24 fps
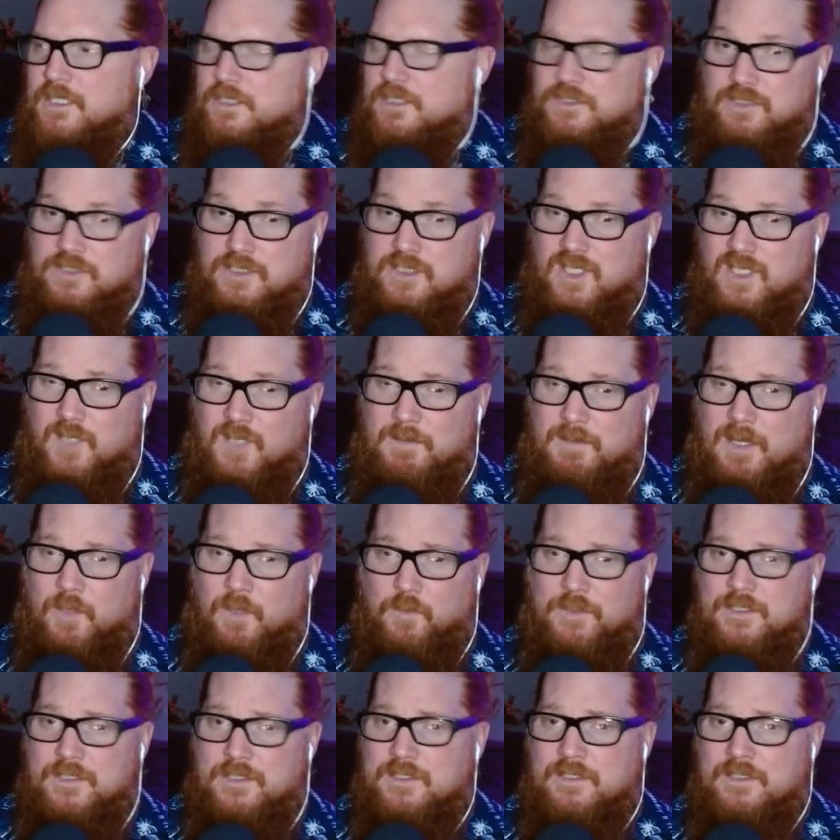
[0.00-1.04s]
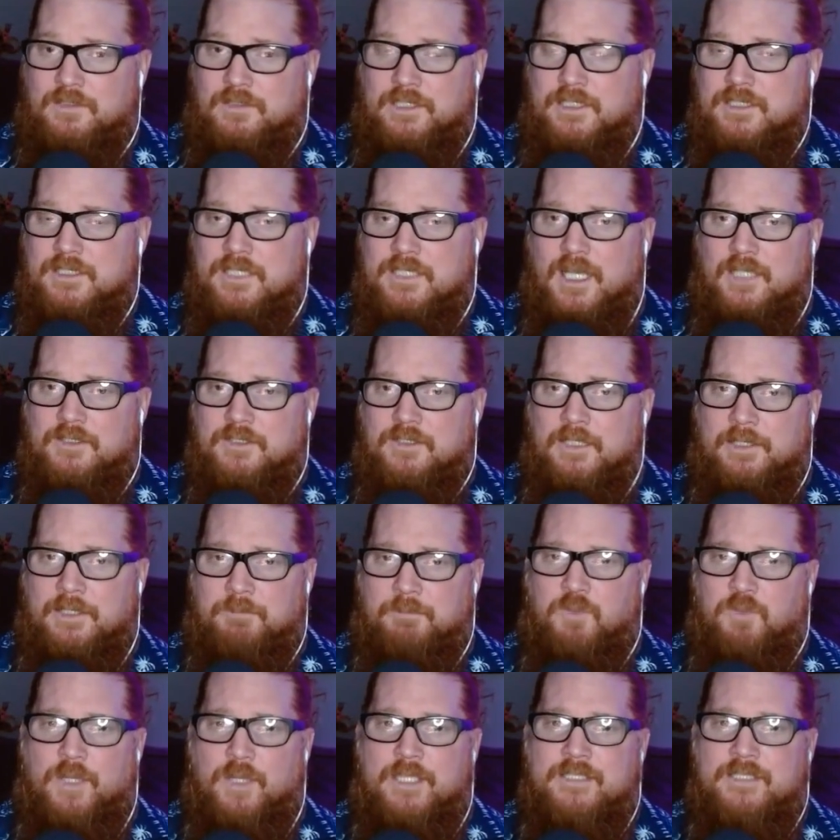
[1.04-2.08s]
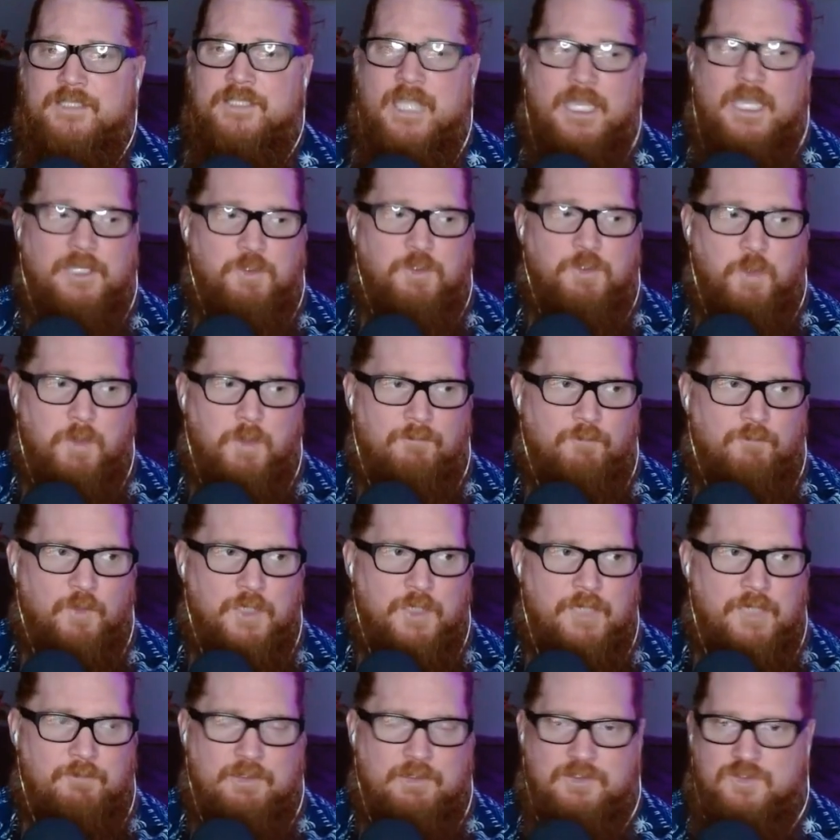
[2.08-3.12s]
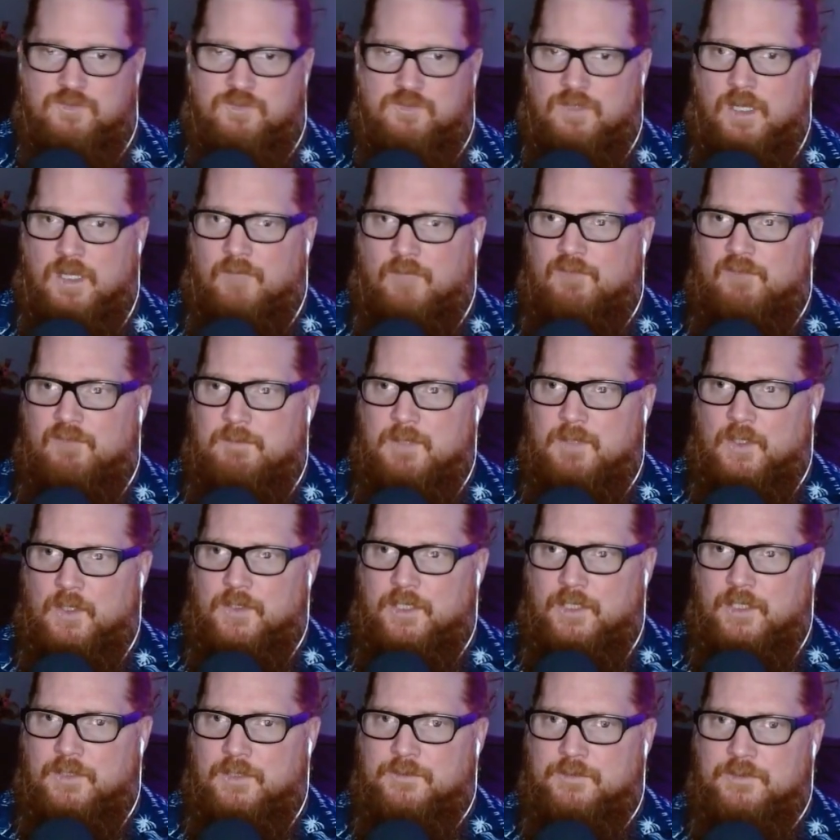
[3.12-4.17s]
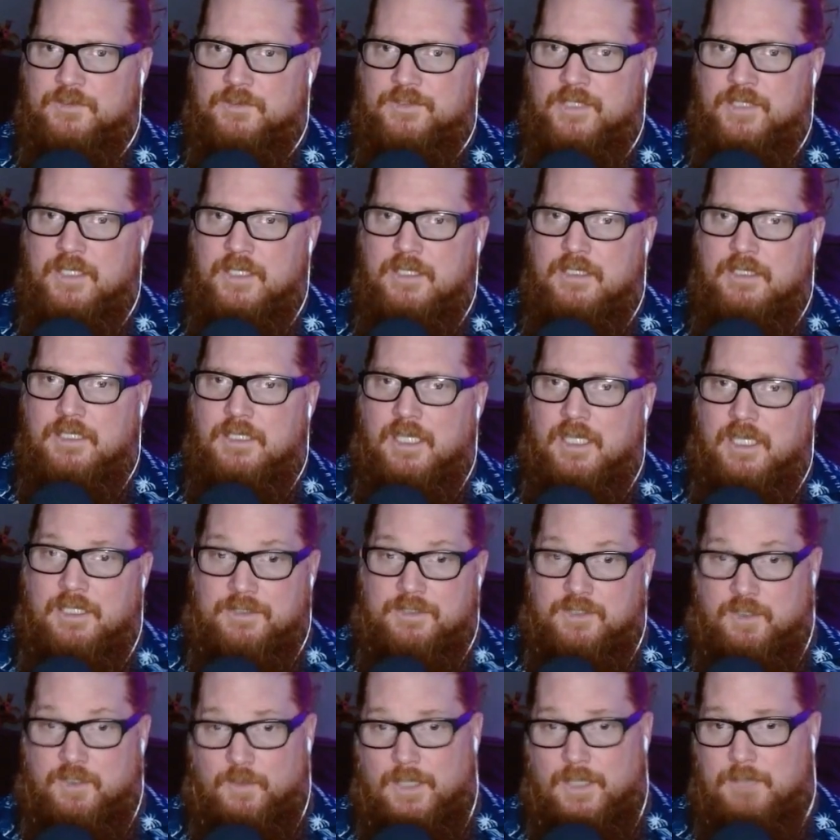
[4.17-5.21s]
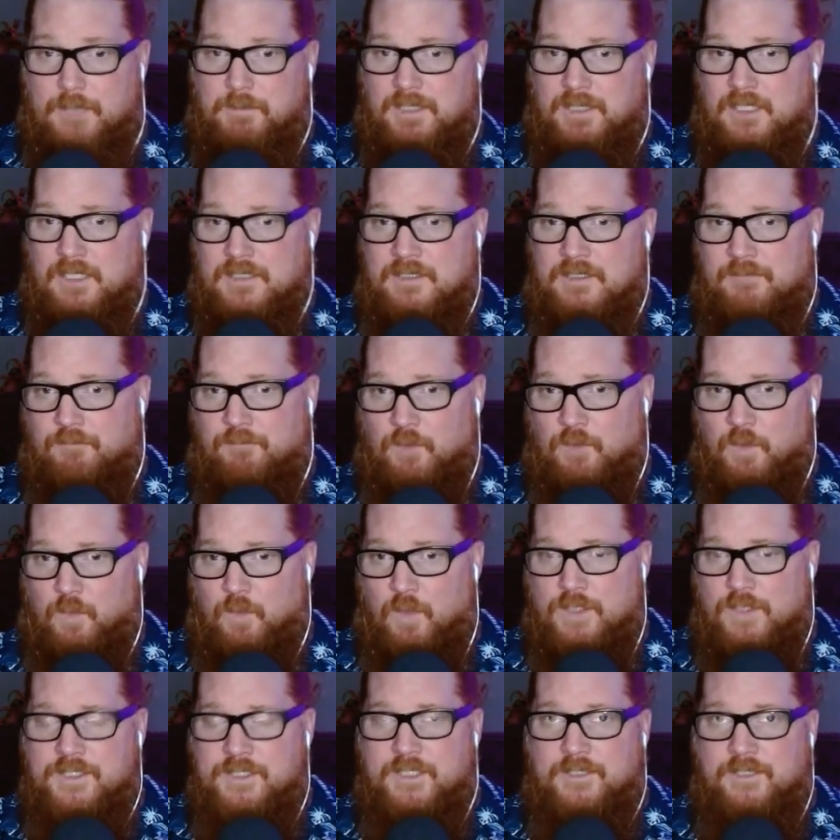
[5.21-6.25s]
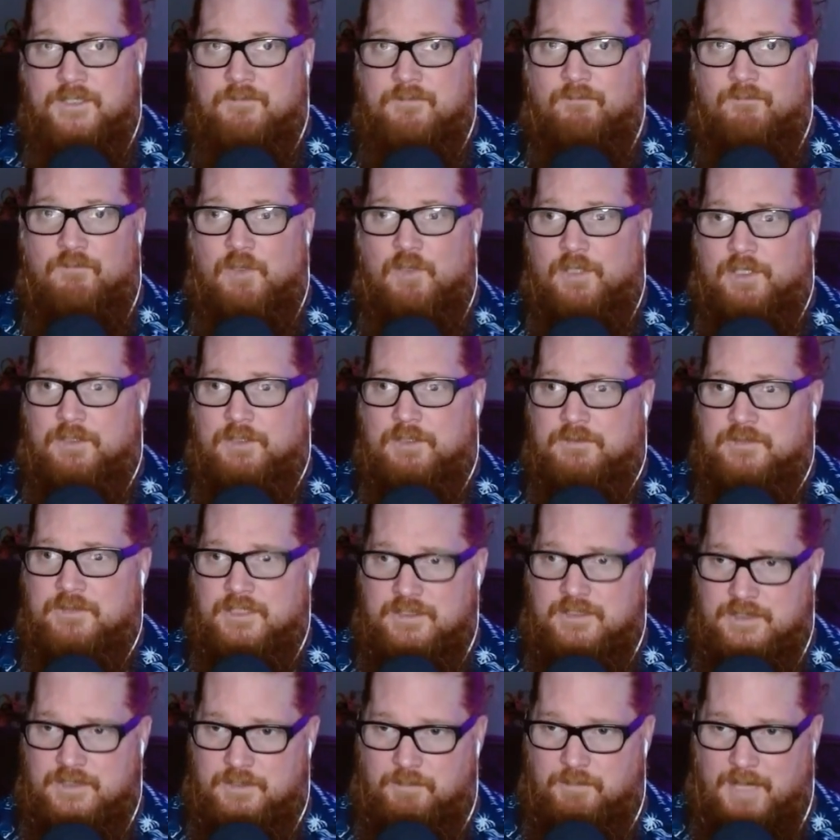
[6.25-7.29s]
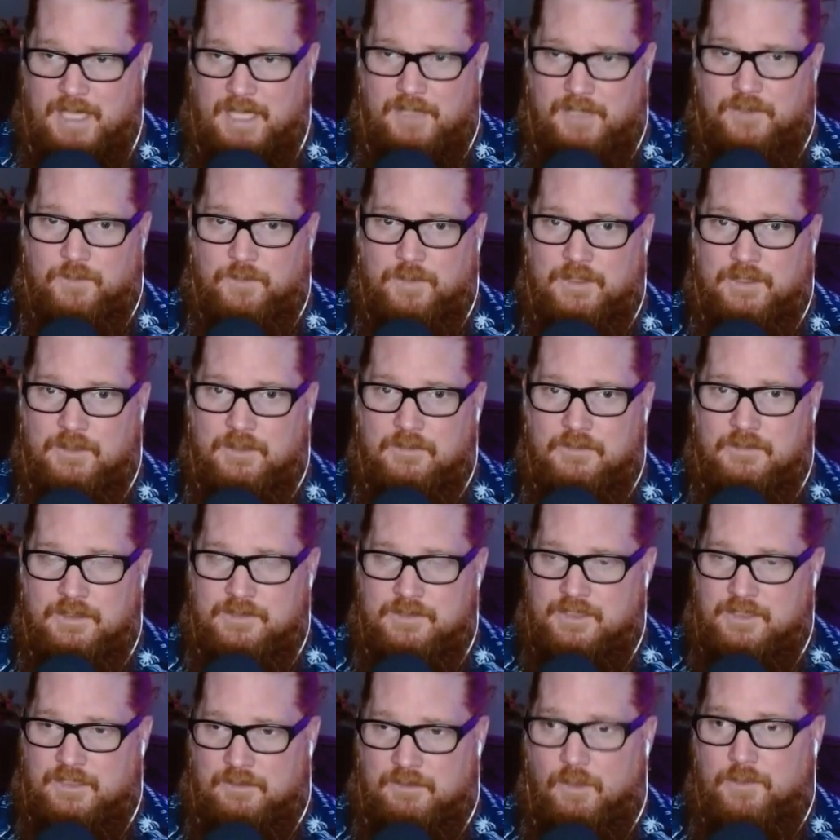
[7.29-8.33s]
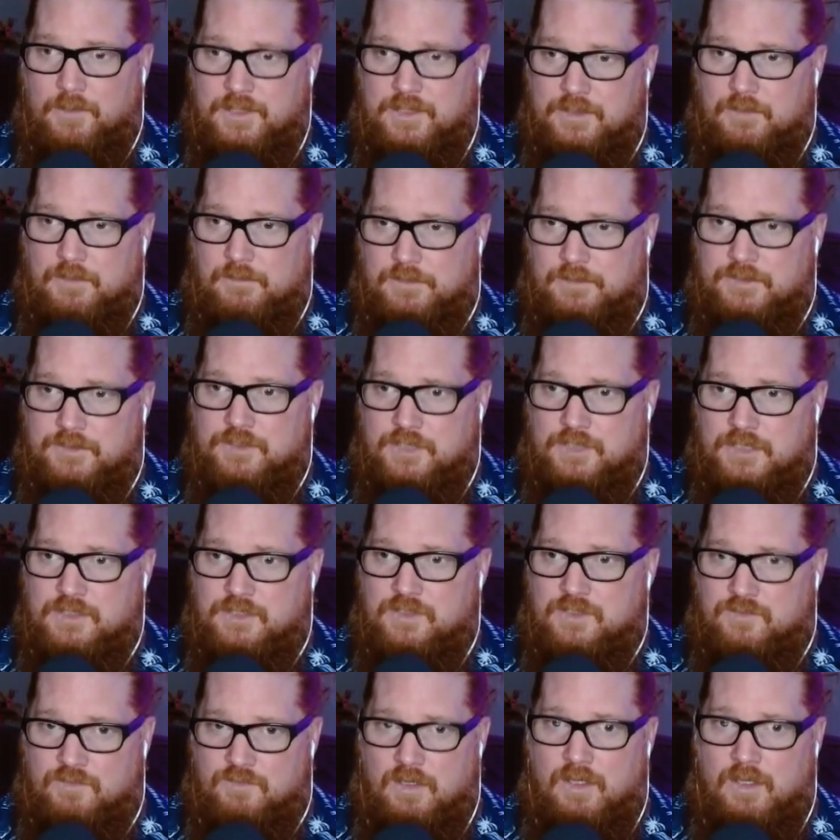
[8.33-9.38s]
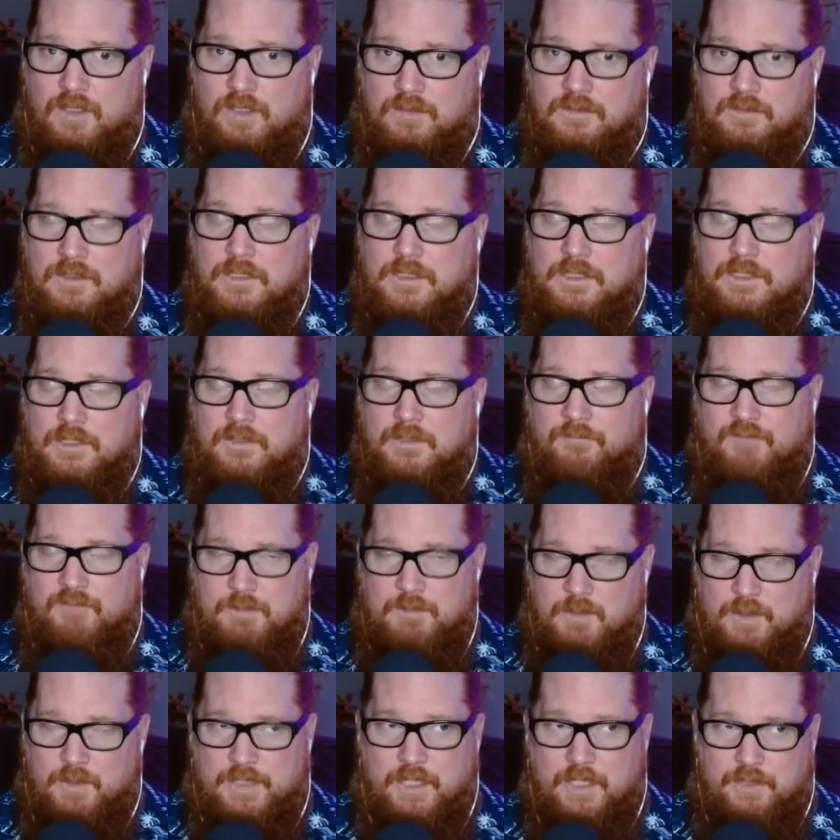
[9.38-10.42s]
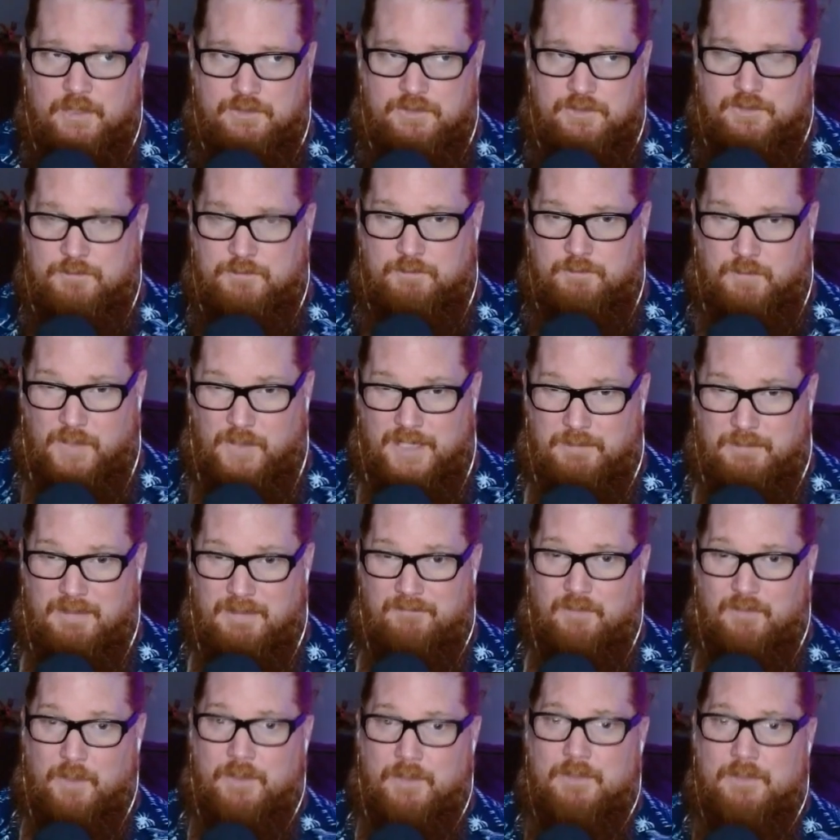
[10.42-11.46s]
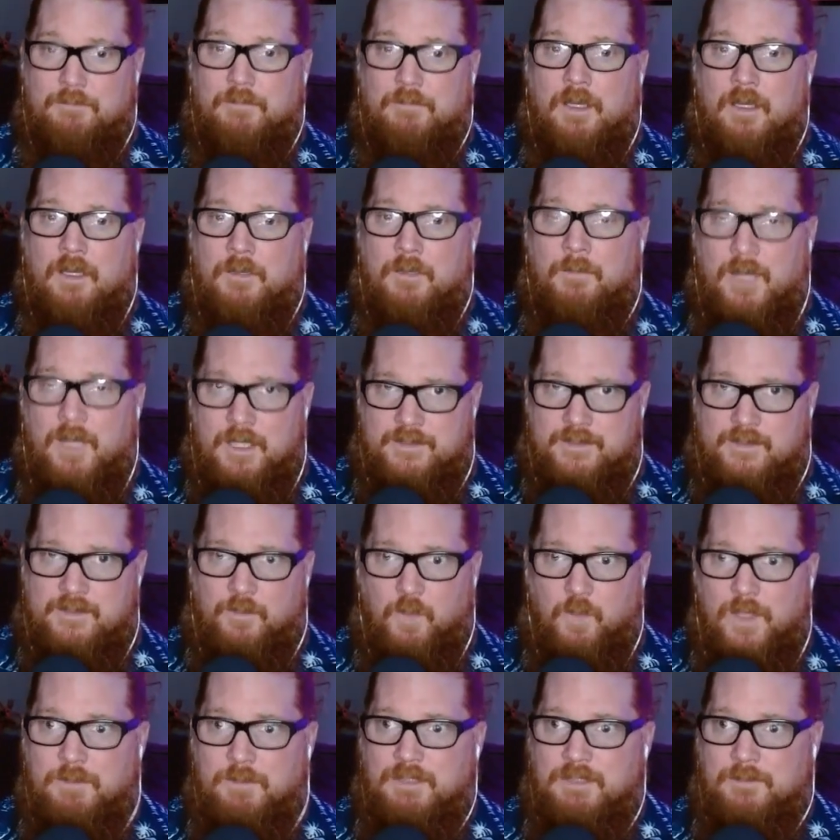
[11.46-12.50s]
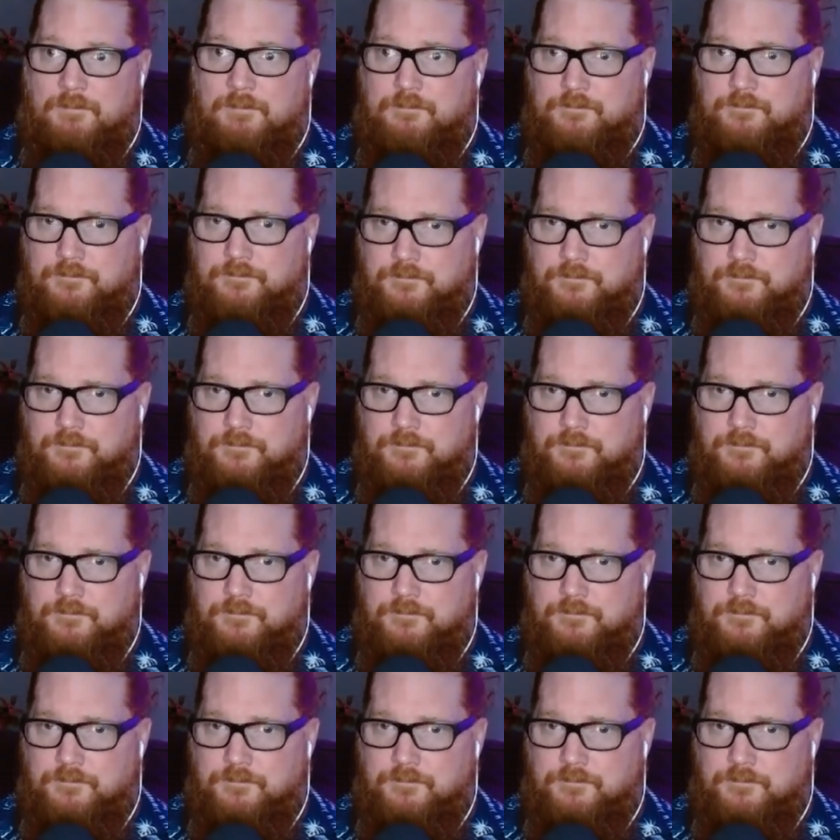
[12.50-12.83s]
She's come out recently and talked like praised Andor for giving strong female characters. And it's correct because for once it doesn't feel like Disney pandering. It's like, no, these are legit strong female characters played by very awesome women.